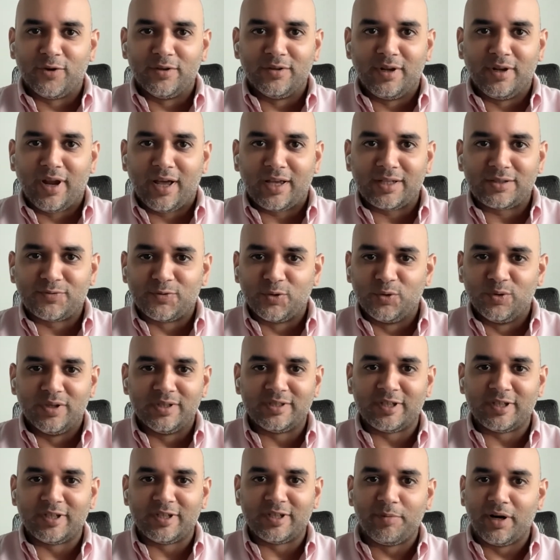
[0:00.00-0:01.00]
For the last few
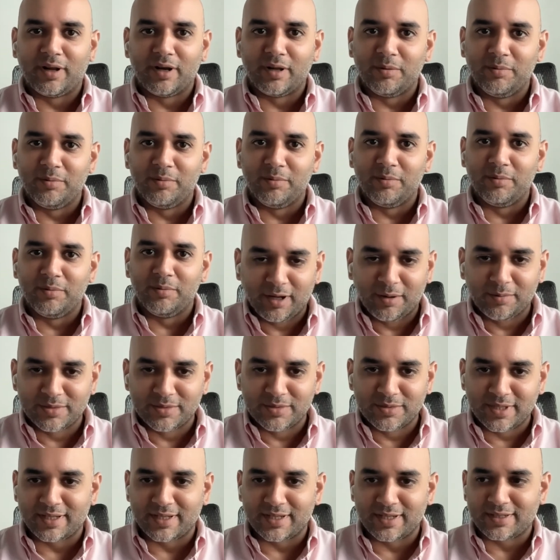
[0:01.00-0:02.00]
years, I've been dreaming it
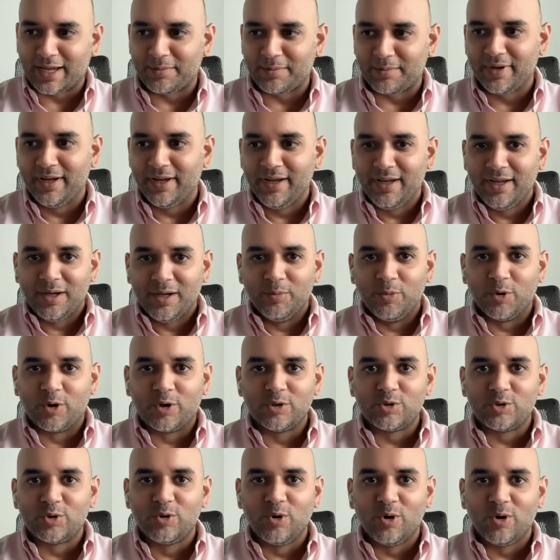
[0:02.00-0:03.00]
comes ASAP,
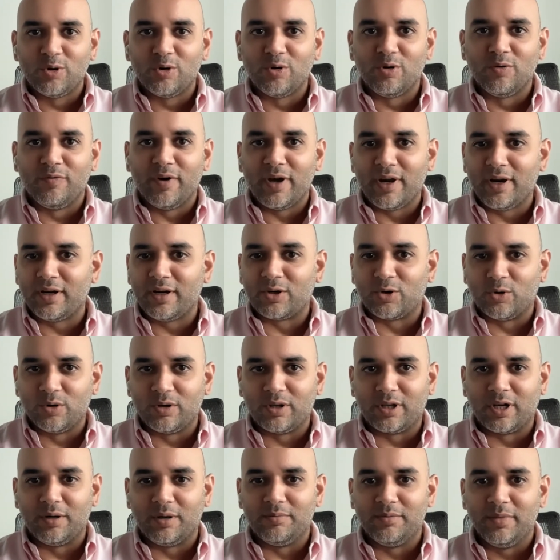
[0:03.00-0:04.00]
because you don't know when it
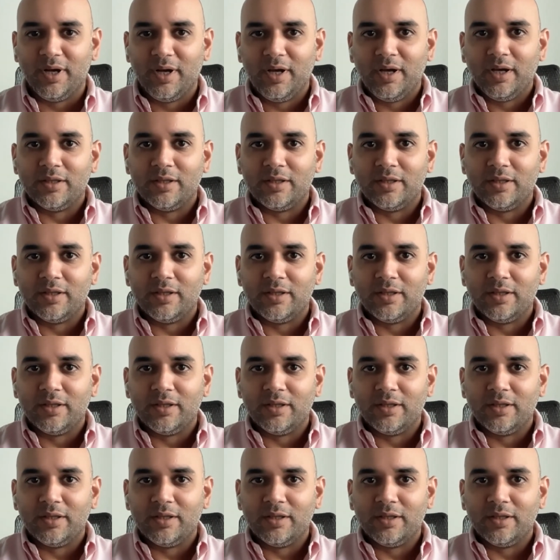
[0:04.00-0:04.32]
could come.